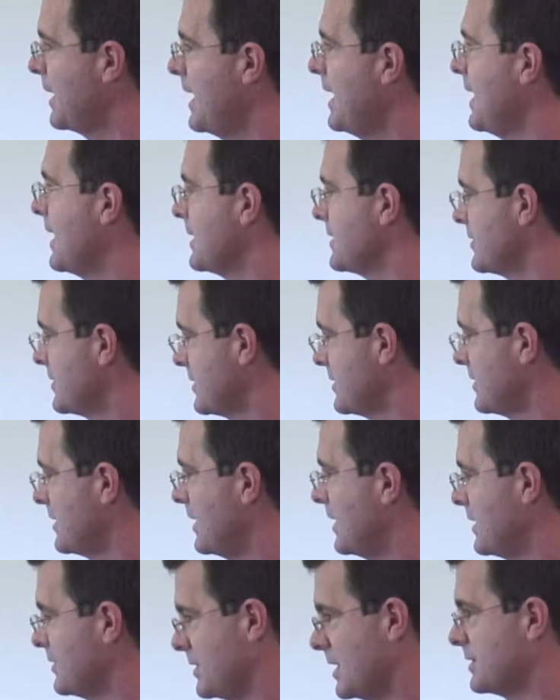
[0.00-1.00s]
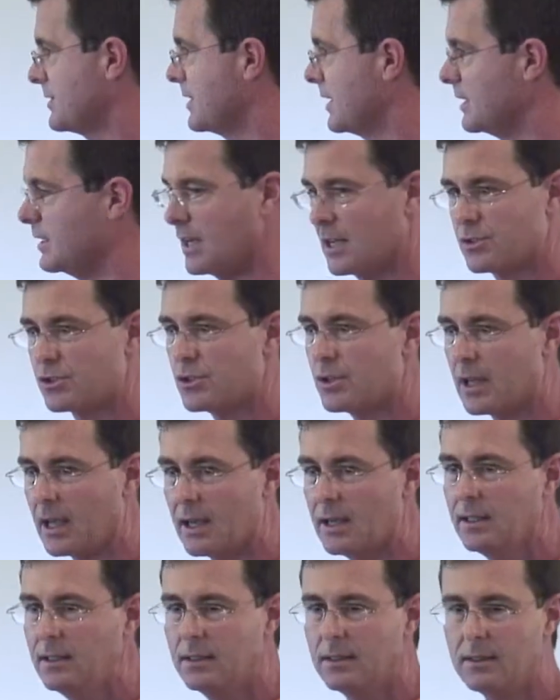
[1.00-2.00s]
pass, as I said
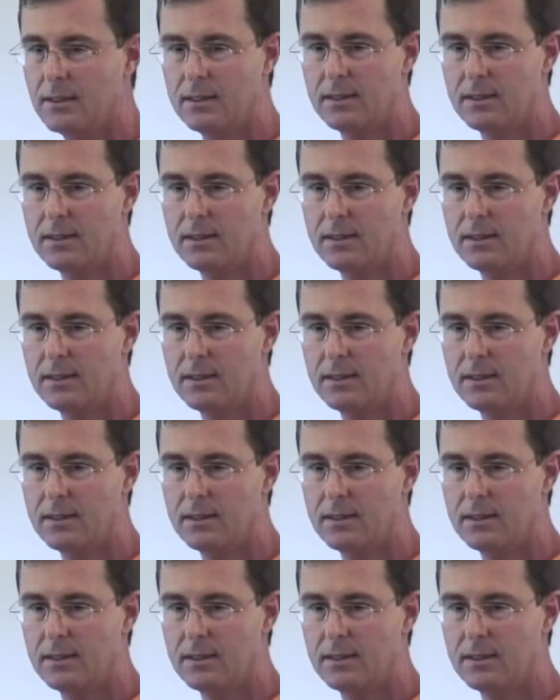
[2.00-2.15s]
yesterday,